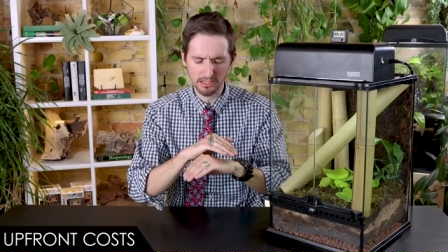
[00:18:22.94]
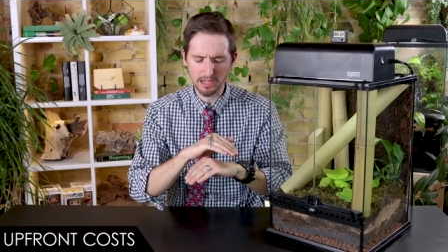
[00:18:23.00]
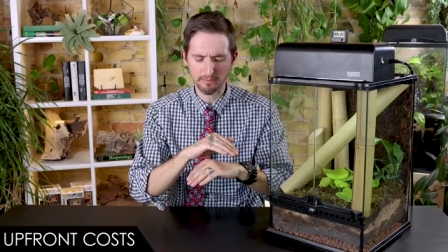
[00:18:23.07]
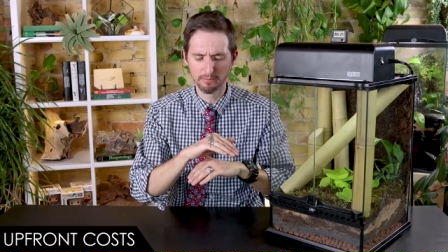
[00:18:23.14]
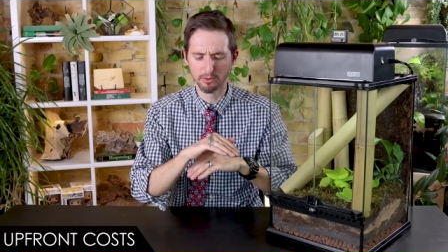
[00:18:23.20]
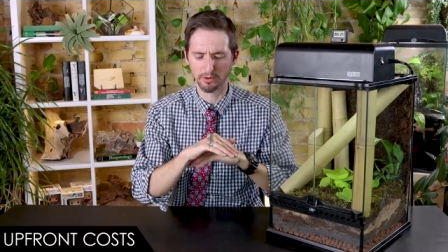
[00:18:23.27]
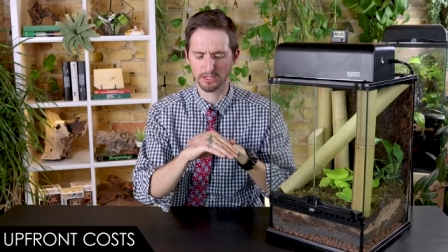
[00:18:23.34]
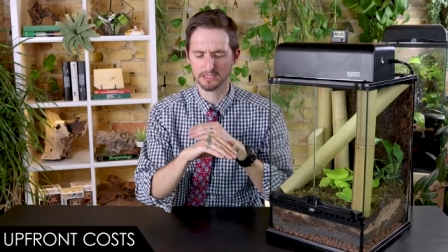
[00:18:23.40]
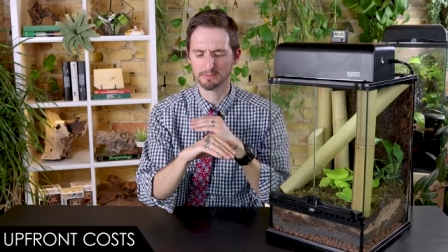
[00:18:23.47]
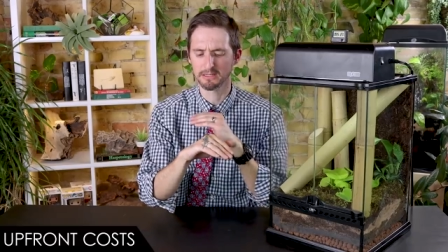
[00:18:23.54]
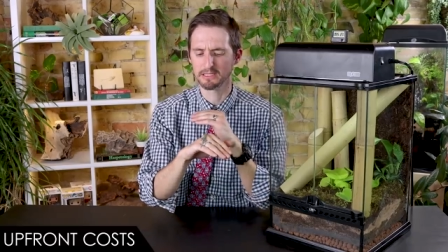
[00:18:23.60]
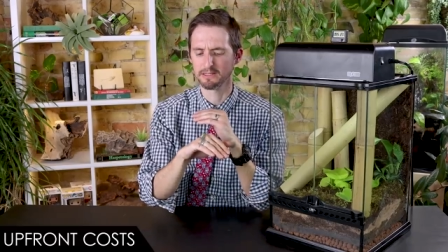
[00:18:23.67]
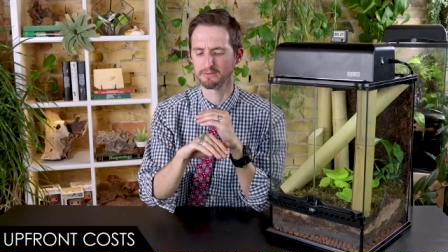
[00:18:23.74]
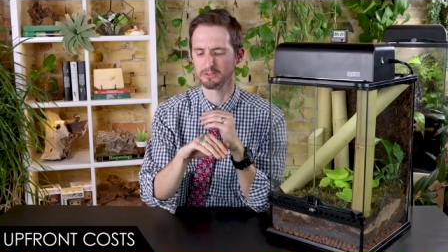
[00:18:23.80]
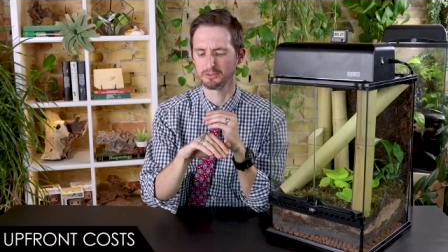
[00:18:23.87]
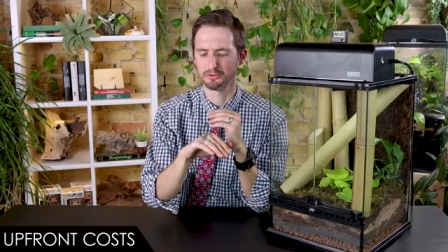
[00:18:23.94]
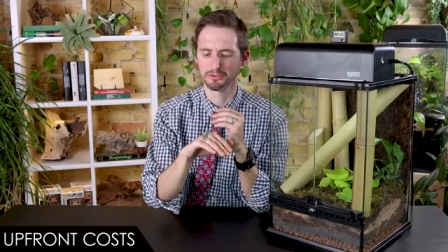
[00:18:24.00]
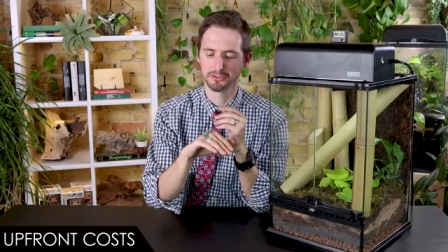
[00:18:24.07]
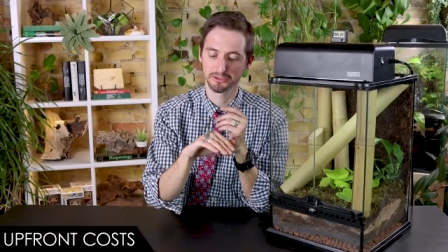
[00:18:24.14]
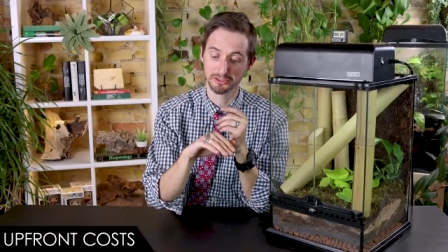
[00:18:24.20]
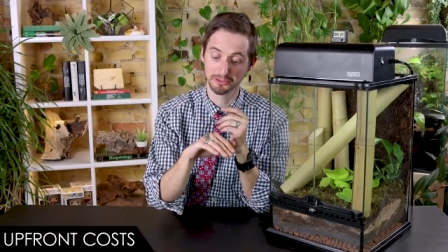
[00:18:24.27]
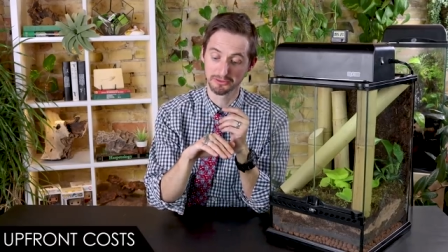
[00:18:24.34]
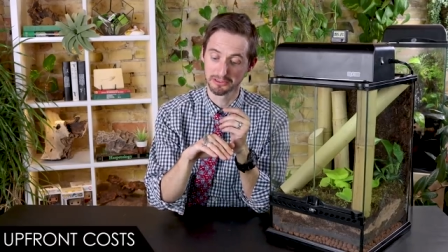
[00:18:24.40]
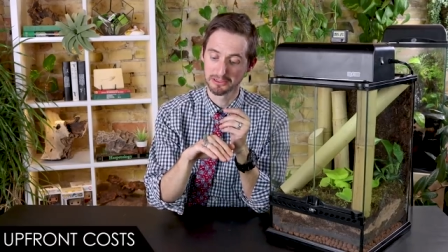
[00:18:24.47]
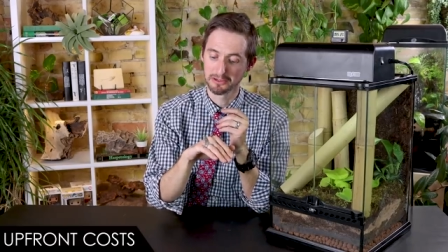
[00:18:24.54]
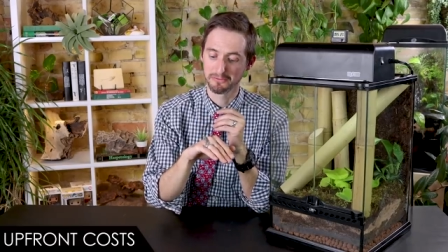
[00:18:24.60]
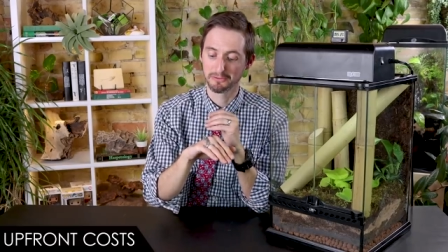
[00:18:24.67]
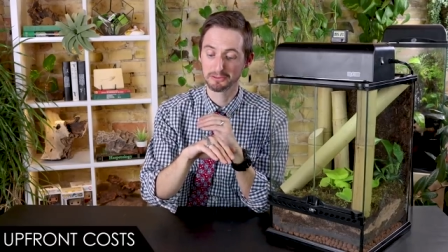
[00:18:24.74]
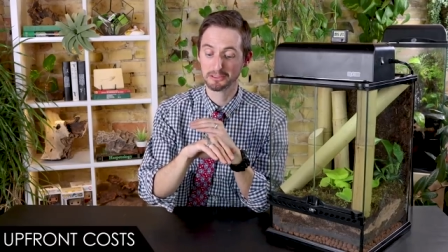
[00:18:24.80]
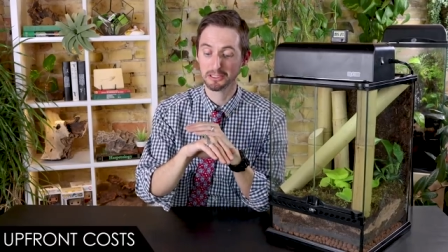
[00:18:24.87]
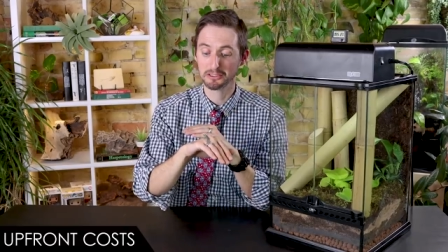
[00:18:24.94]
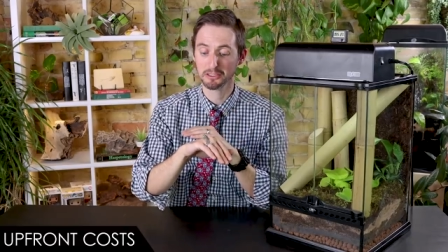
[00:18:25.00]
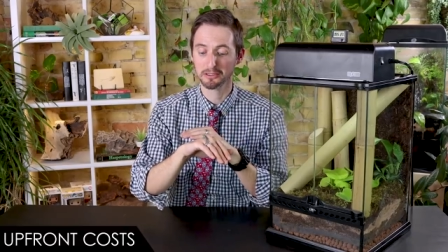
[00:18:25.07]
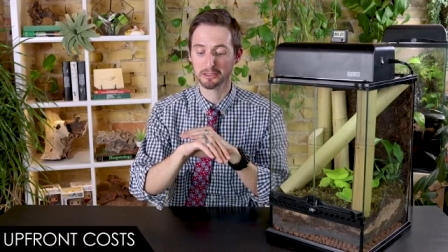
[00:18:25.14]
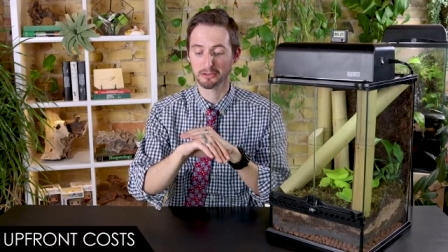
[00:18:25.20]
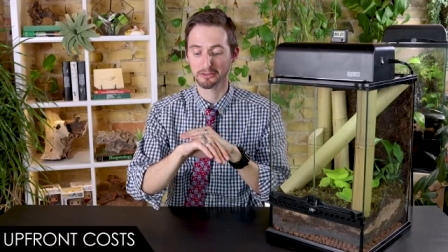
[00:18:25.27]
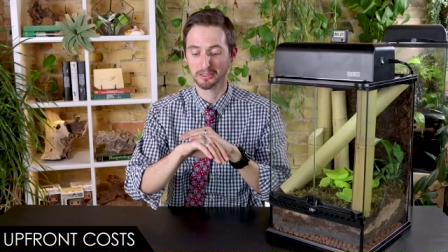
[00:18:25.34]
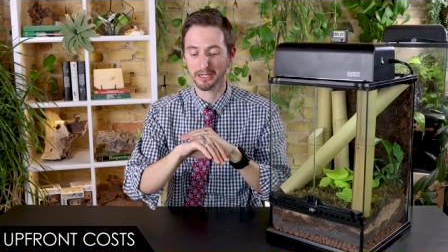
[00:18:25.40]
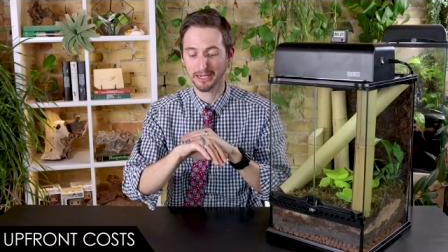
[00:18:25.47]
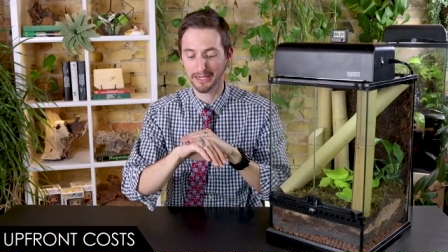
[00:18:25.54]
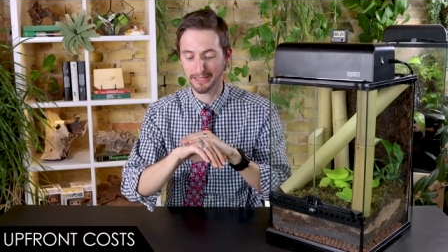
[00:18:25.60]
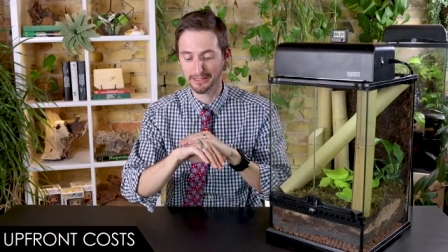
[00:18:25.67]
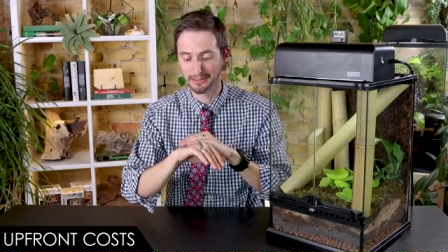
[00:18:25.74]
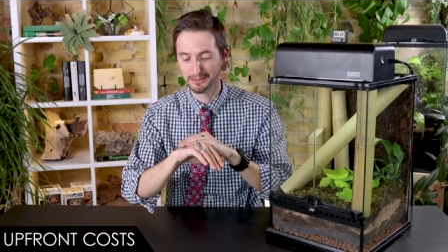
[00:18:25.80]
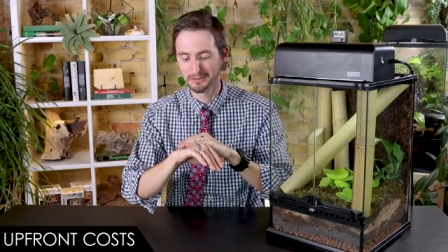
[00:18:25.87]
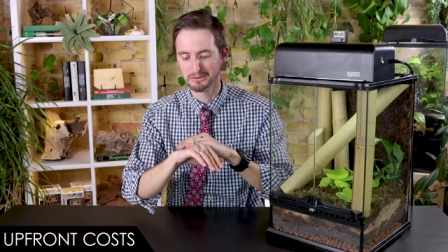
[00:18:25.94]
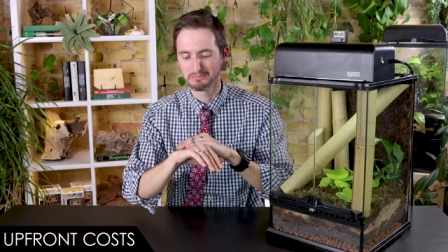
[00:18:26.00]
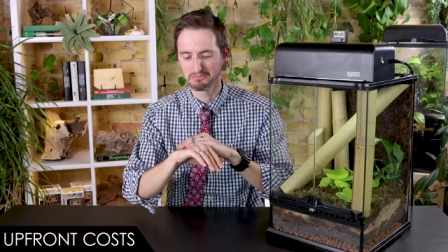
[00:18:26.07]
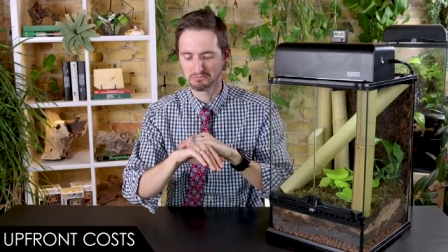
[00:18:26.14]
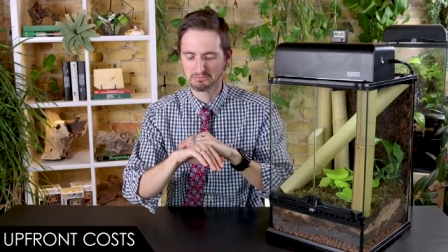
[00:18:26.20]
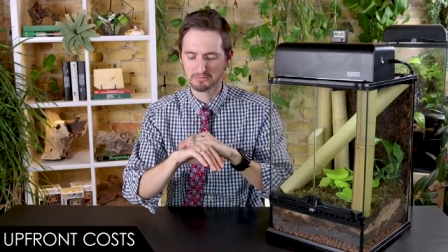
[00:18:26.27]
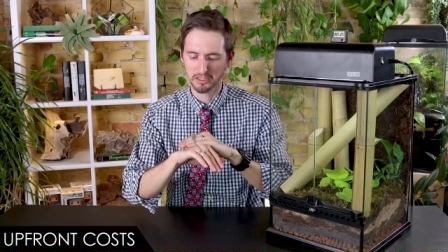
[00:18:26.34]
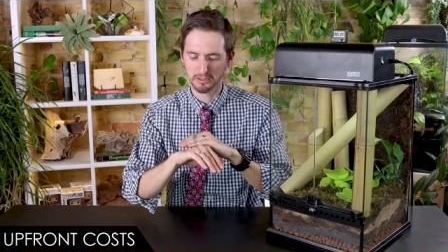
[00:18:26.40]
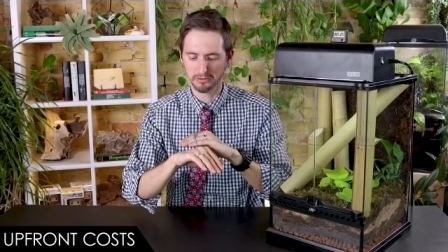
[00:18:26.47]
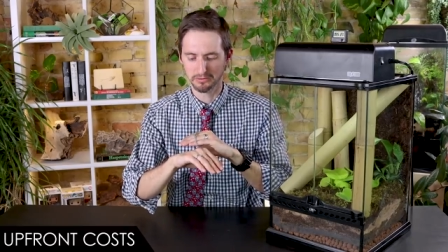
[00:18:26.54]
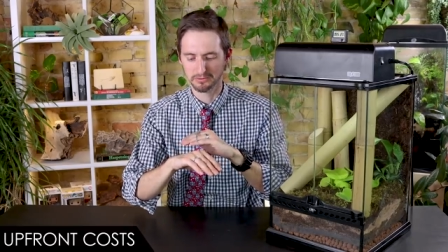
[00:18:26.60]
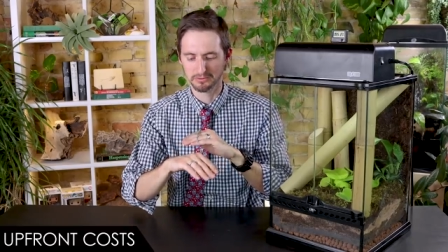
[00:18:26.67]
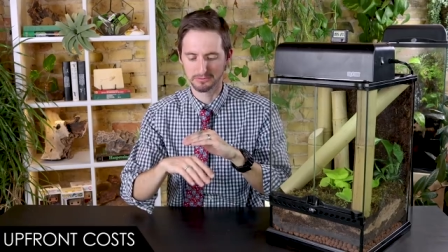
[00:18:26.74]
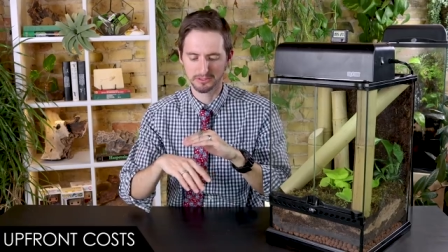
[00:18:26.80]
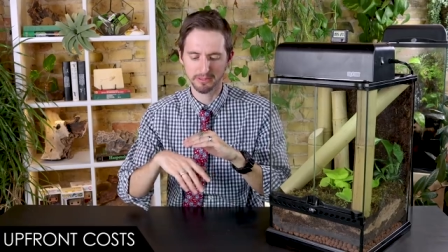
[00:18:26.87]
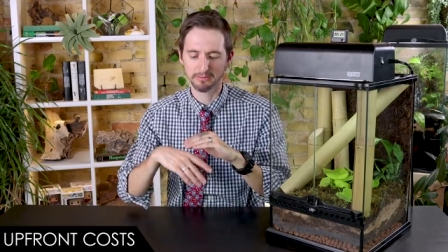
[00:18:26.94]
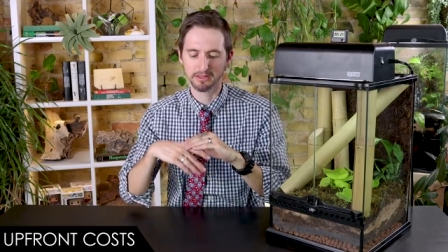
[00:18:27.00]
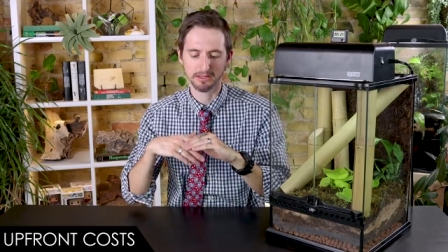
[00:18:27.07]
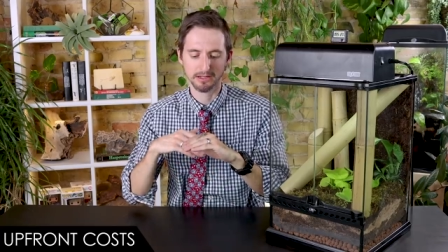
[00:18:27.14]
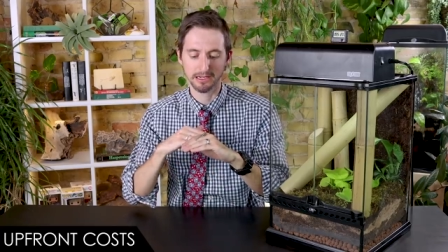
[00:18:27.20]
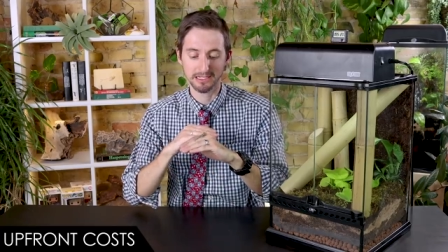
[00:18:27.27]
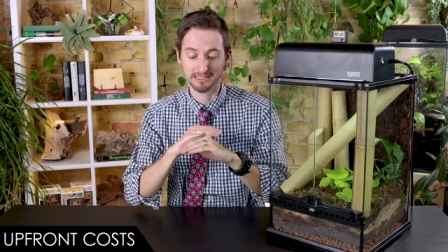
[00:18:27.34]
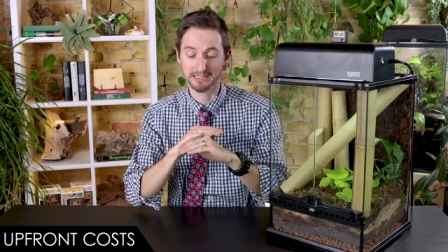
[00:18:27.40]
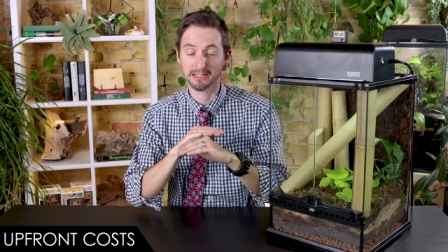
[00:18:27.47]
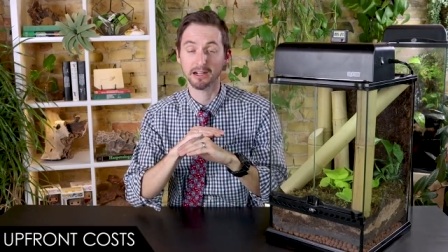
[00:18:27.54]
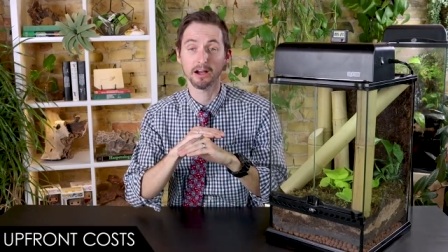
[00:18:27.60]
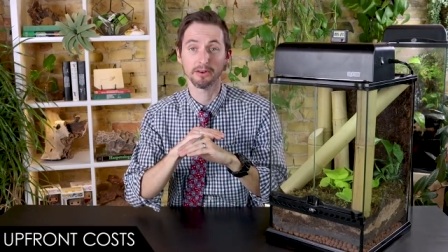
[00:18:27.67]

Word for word: a lot more expensive lizards. It's just for such a little guy, you know, something that costs like